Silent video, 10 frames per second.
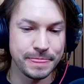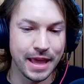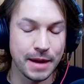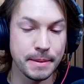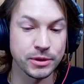
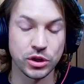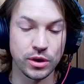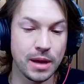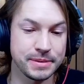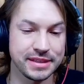remember
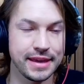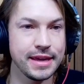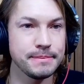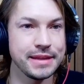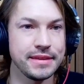growing up as a
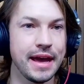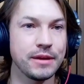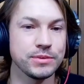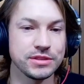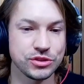kid, my
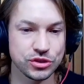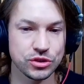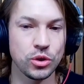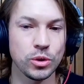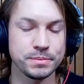dad would
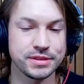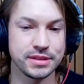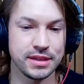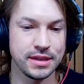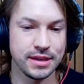sculpt
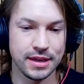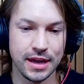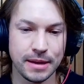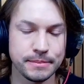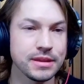
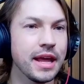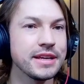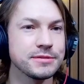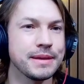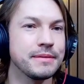
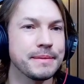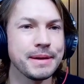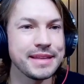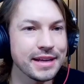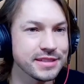lights. My
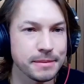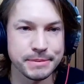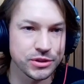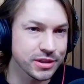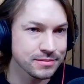dad's like a
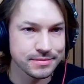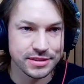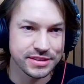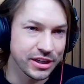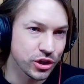builder;
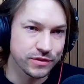he's a tinker